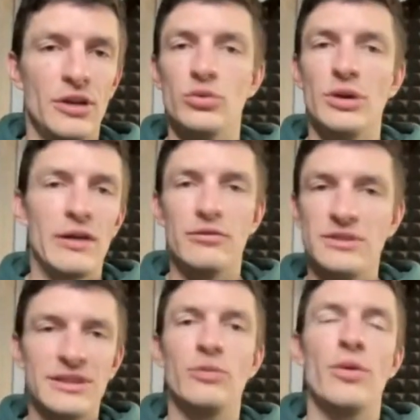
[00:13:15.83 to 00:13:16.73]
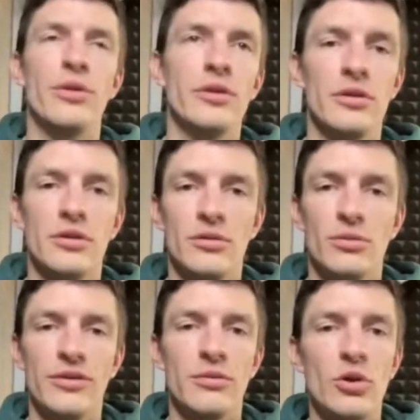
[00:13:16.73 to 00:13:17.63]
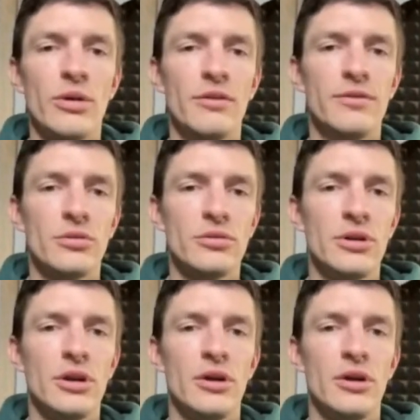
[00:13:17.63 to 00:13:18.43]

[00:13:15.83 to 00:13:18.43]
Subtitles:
doing everything with the mobile phone.